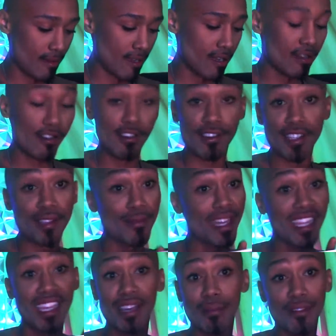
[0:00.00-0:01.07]
Girl, somebody
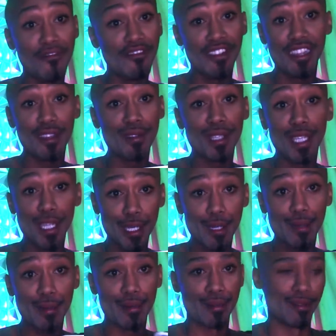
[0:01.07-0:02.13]
coming for you
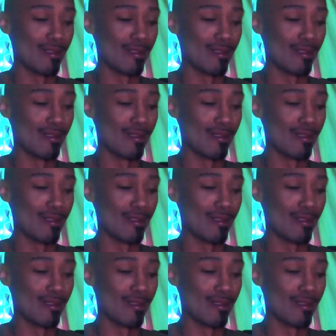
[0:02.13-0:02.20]
too.